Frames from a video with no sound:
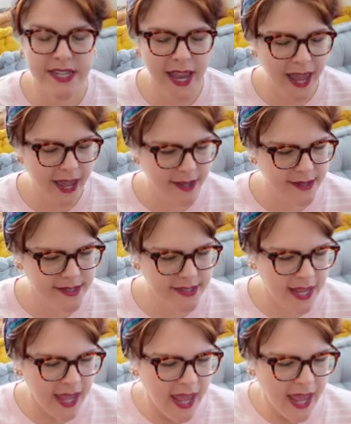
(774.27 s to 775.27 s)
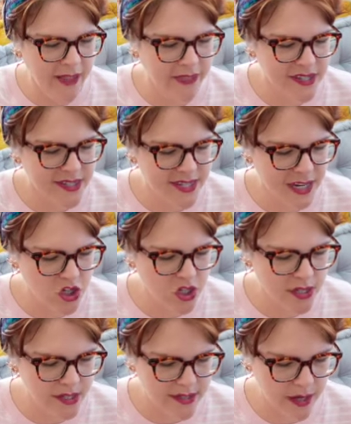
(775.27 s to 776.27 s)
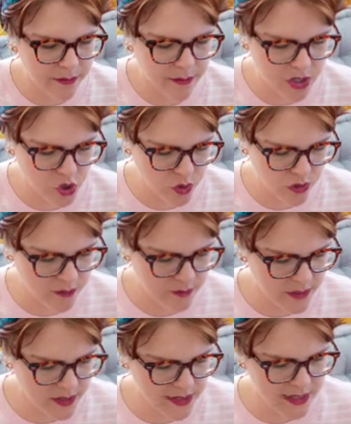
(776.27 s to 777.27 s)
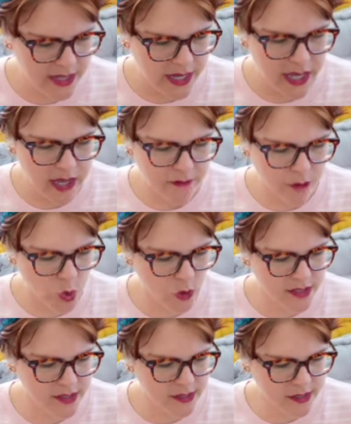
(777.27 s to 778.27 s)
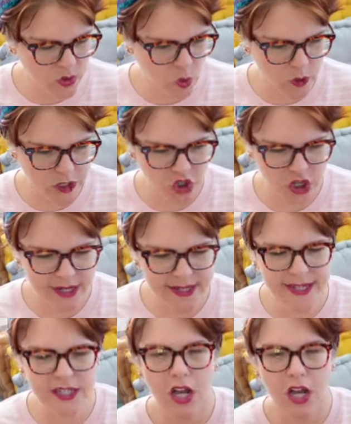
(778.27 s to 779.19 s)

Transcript: text. And this section that's on mushrooms, course, is gorgeous. It